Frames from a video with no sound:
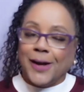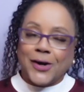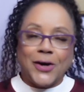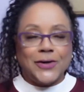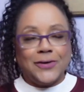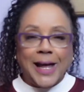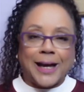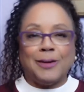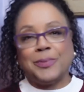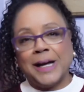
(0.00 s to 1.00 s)
Girl, you're
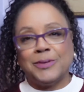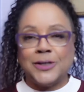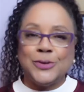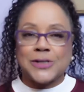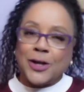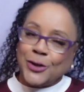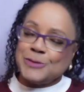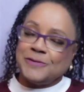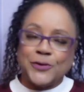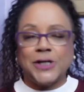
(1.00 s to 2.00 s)
not gonna be able to use all
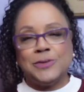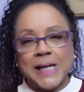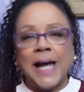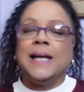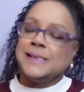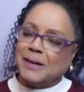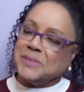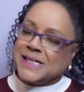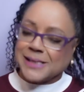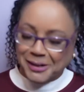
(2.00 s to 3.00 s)
those before you die. Send
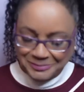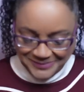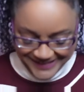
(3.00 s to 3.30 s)
me some.